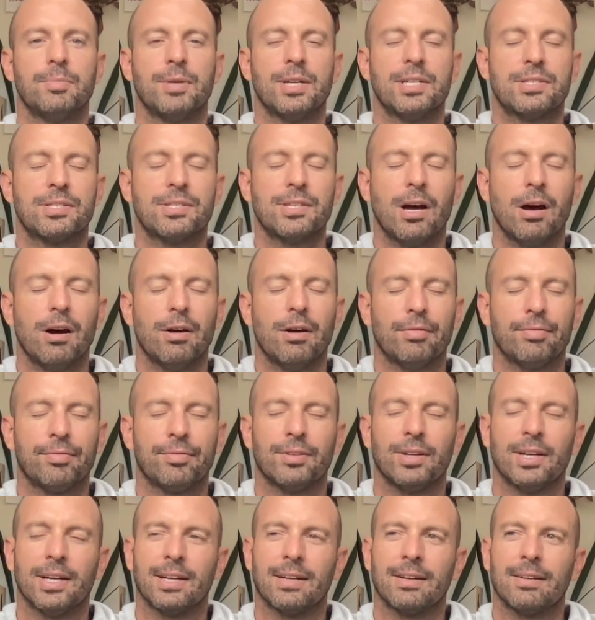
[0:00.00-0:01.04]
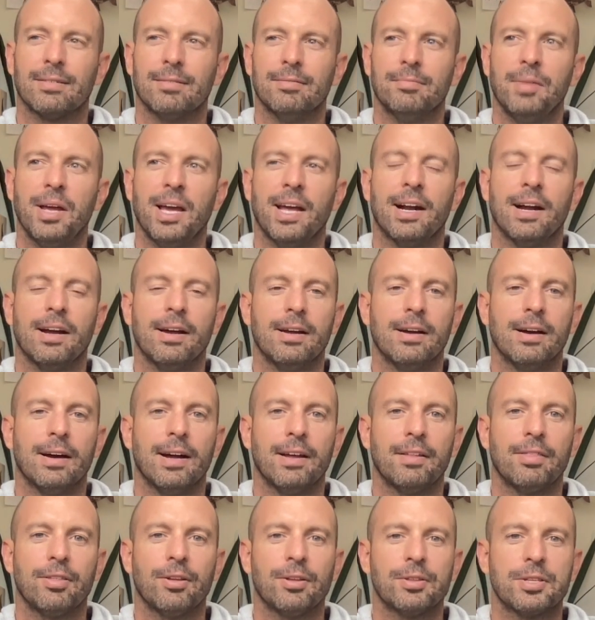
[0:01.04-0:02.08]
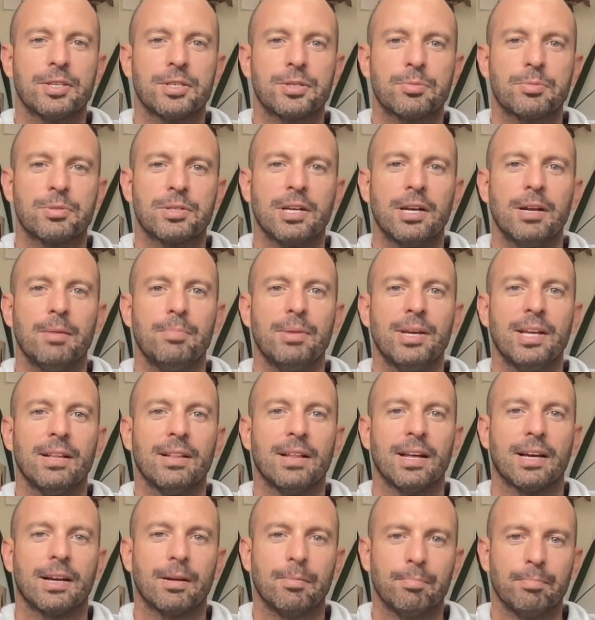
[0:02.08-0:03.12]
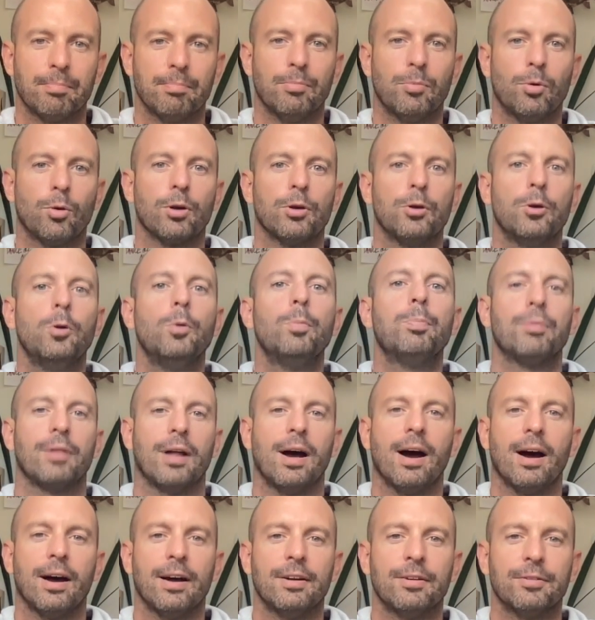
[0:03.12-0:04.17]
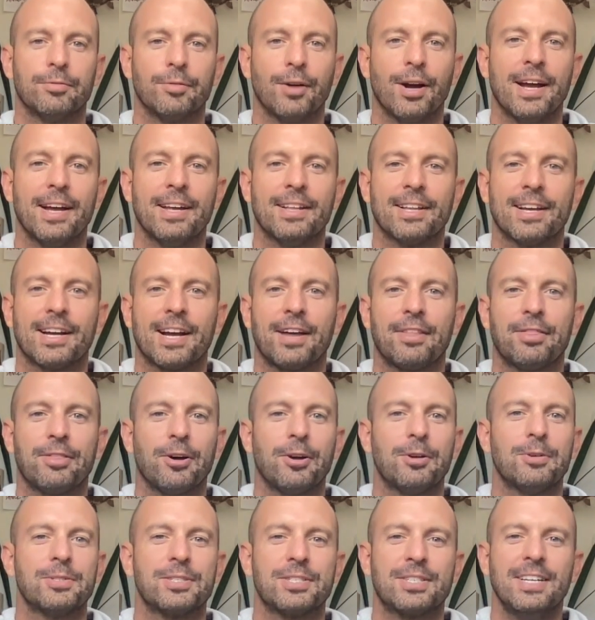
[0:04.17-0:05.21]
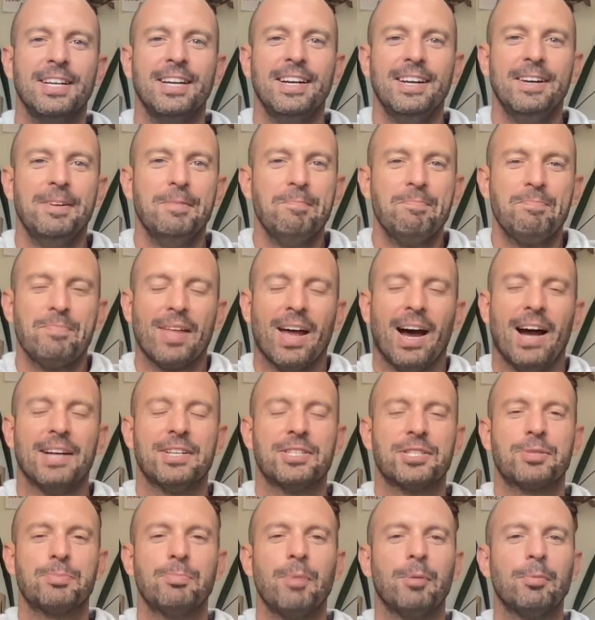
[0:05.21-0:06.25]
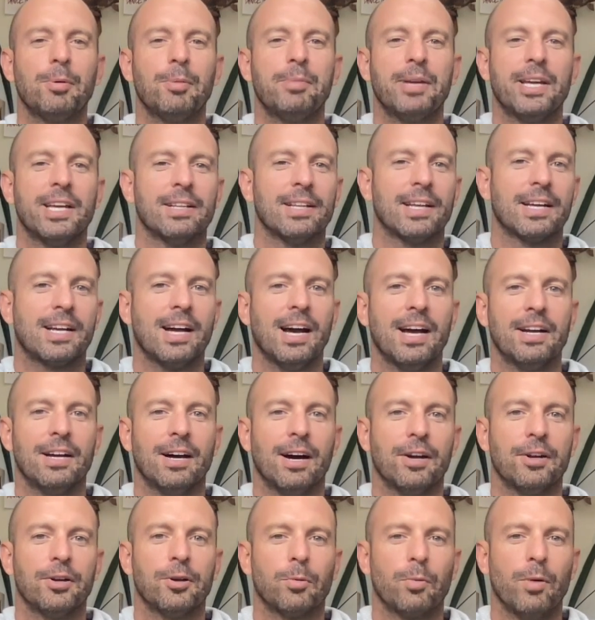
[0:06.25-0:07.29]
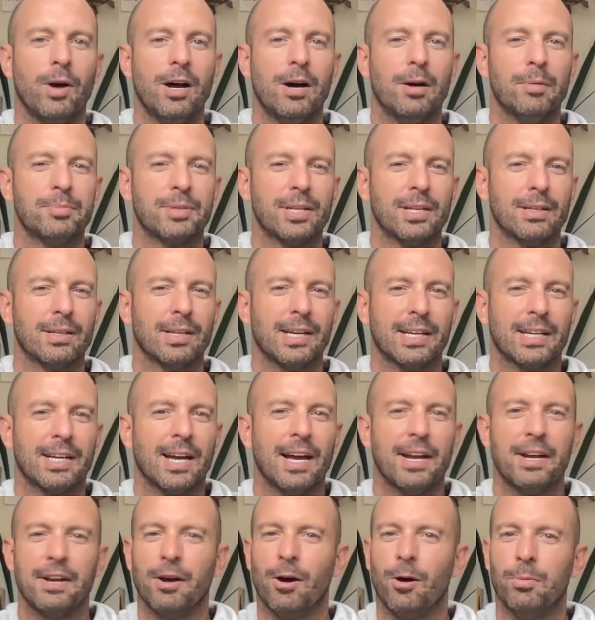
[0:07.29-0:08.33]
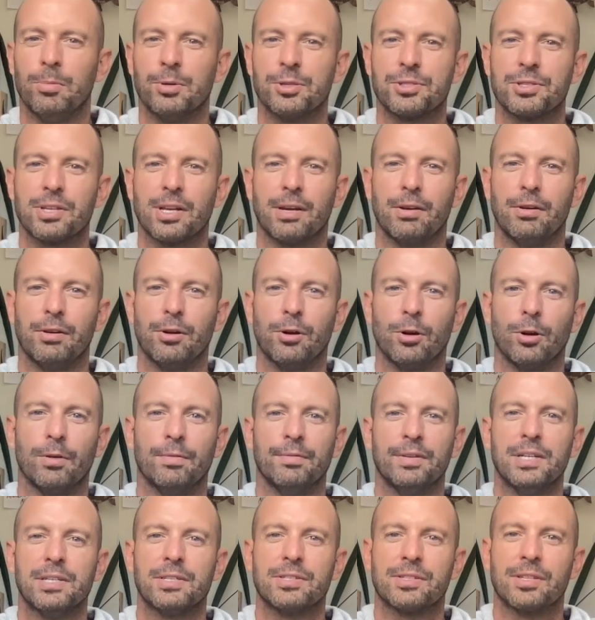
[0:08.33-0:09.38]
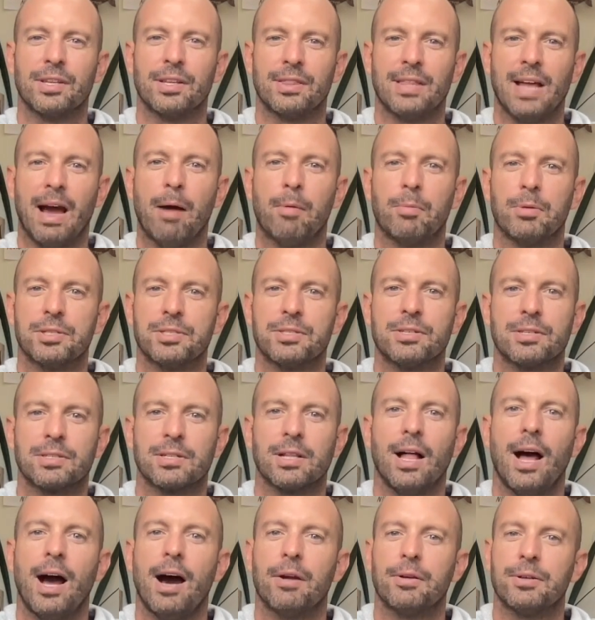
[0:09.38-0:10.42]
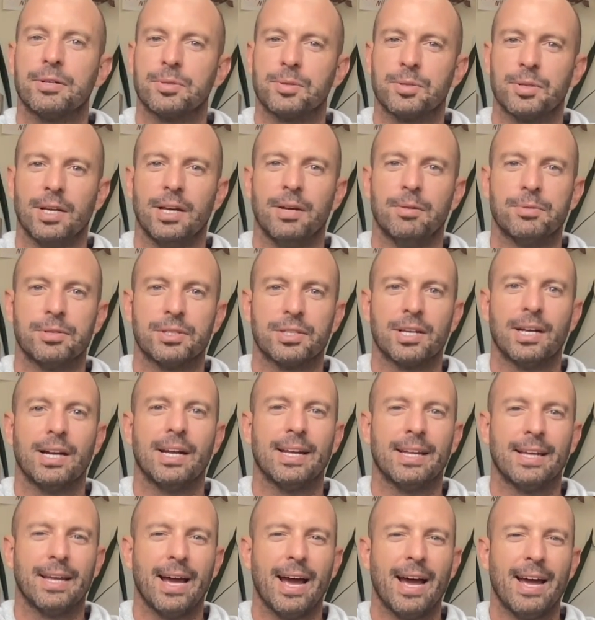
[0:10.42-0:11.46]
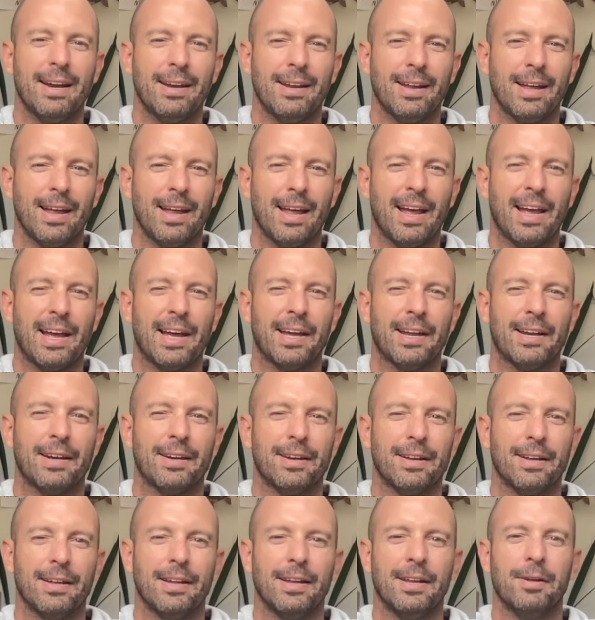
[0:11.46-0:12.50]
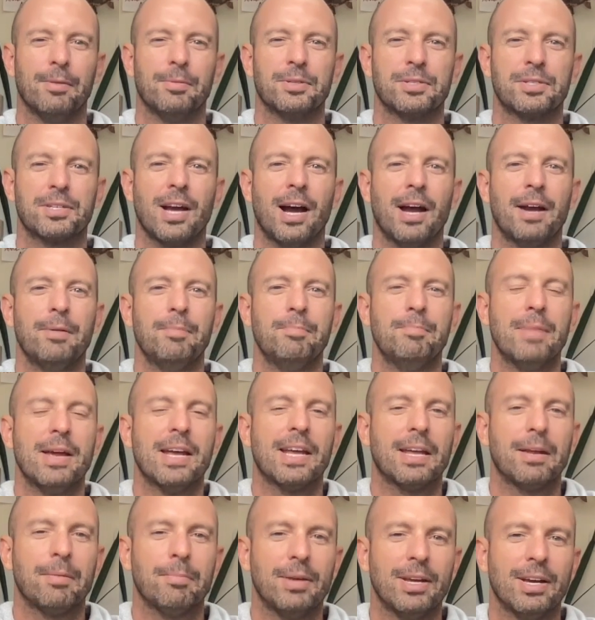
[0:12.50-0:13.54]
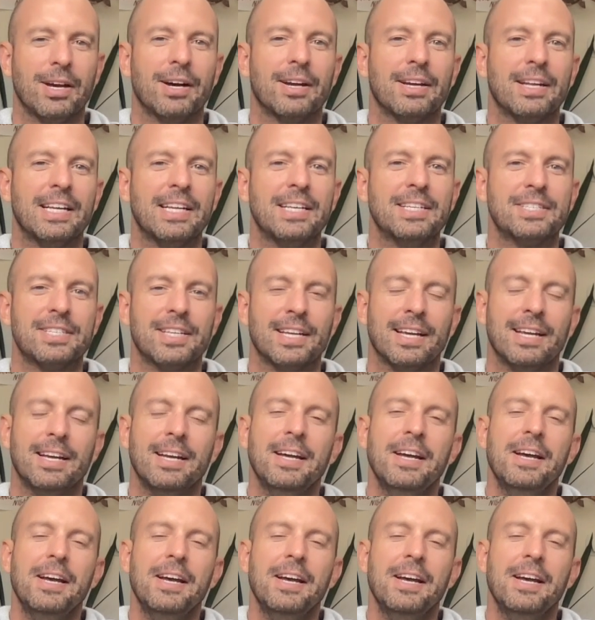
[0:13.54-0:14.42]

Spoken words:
myself, like, man, I thought this was going to be like a more hoopla, right? Like I just remember being like kind of underwhelmed and like kind of almost like nervous that was as loud as it was going to get, and it was kind of making me uneasy.